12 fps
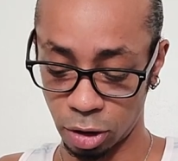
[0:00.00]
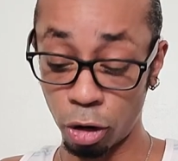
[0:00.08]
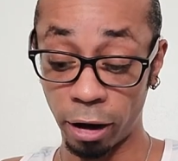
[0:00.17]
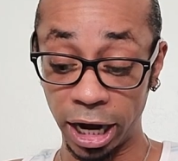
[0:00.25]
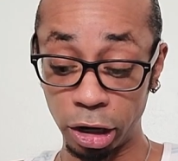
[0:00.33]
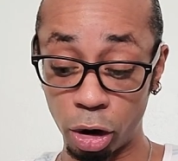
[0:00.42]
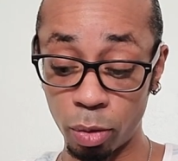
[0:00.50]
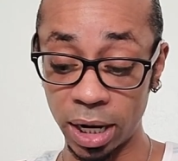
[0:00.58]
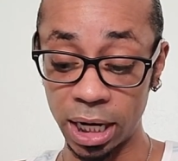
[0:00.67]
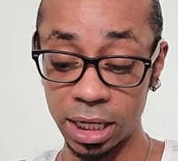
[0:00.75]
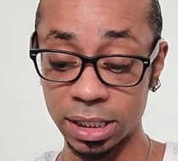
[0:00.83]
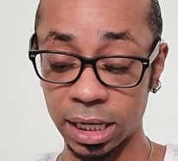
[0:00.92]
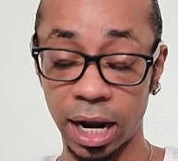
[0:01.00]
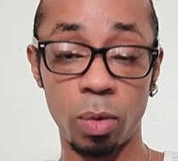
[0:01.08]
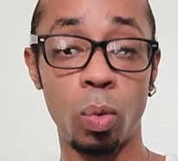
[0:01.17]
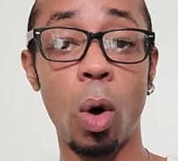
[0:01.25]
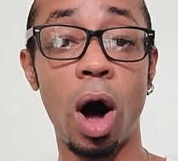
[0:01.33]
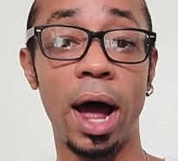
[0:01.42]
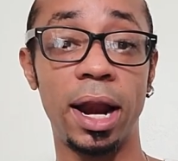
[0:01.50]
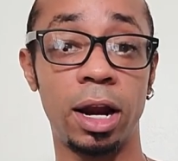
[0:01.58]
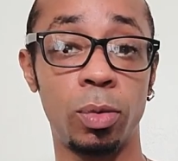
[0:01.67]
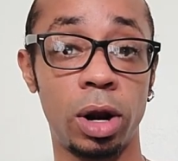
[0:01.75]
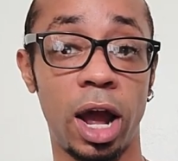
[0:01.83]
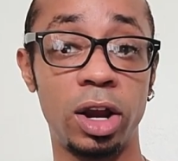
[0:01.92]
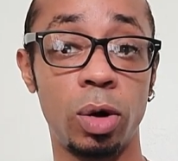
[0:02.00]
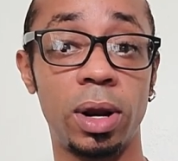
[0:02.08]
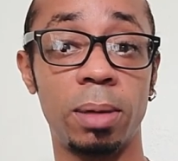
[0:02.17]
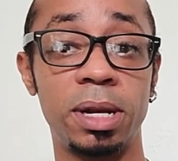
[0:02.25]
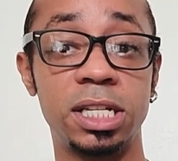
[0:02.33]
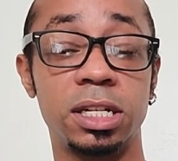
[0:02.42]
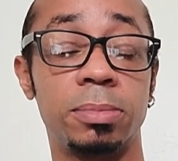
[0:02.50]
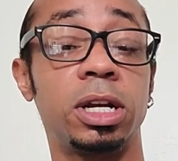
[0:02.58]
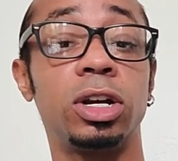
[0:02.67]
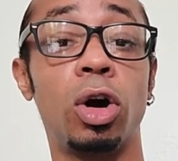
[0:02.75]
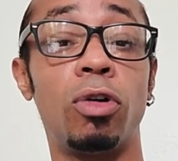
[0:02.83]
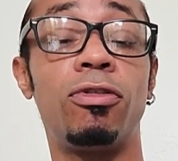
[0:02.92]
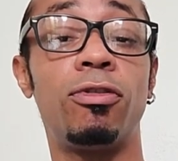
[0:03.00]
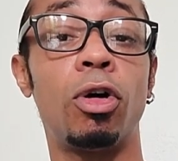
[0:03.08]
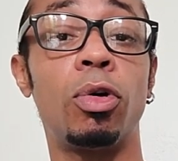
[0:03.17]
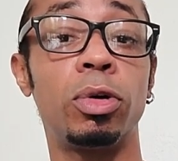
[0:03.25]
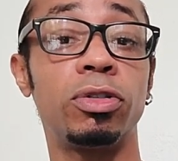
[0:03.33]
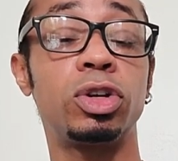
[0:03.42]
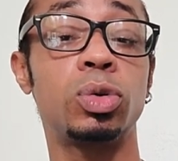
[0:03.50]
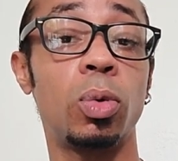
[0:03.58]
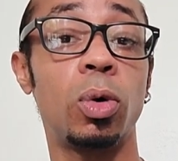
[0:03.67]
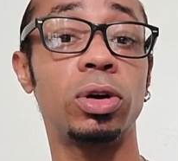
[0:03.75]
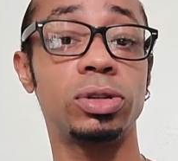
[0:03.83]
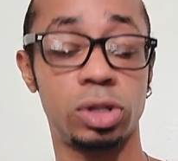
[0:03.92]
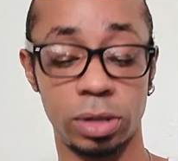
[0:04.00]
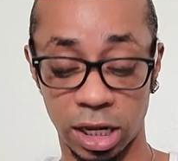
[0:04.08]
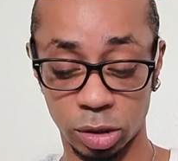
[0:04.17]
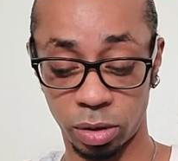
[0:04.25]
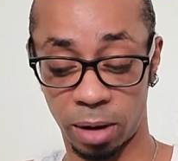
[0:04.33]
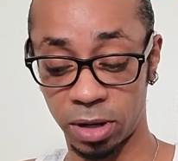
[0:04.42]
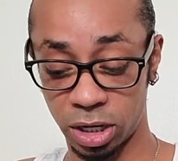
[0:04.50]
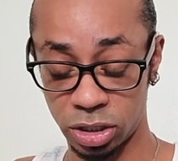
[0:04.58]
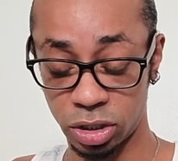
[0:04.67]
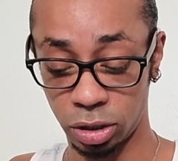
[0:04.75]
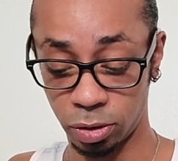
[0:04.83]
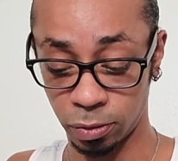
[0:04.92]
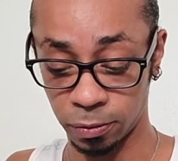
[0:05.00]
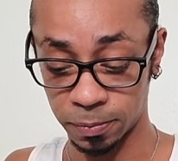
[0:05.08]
Or I know what it is that I want. And I know what, I know what I'm, I'm going to go forward towards. So that's what I'm going to do.